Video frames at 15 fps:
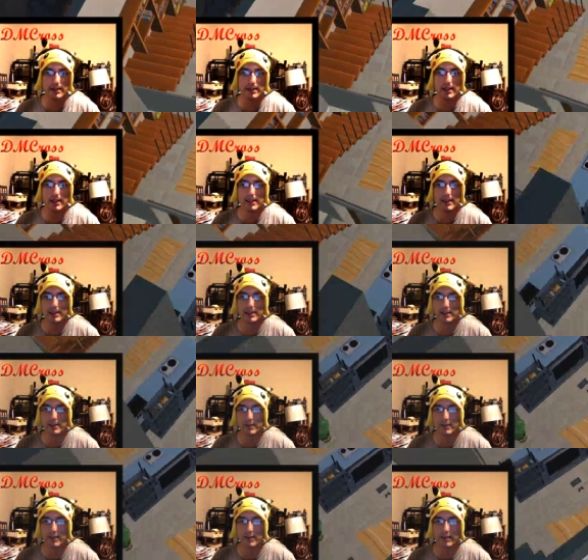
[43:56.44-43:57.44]
this.
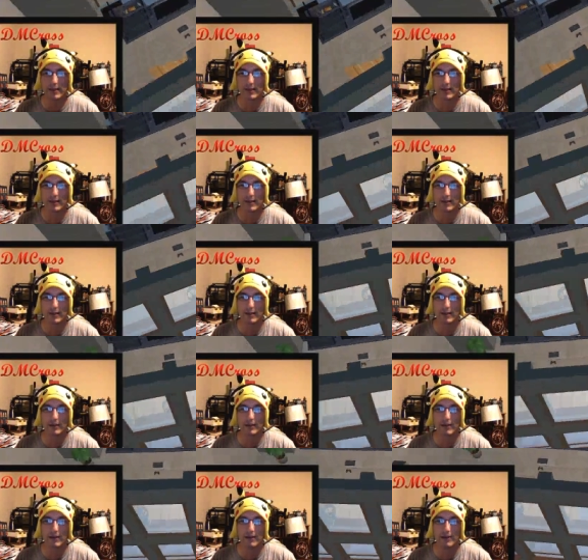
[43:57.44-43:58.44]

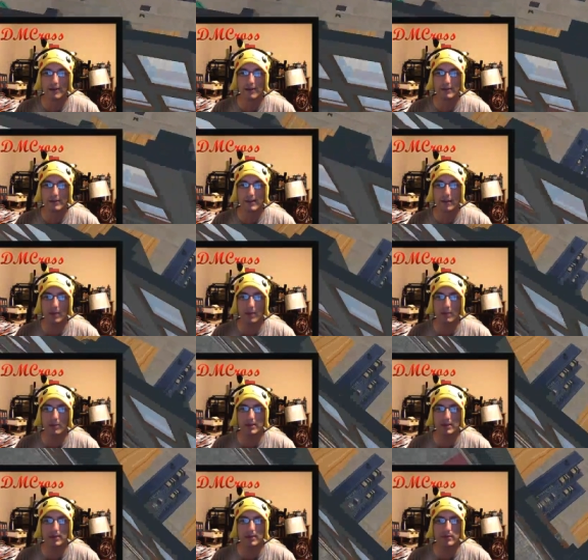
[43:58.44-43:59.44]
Oh snap. Where's
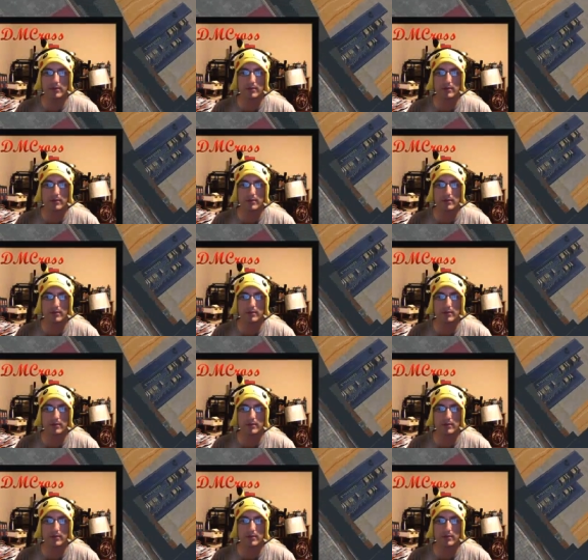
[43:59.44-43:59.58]
the other?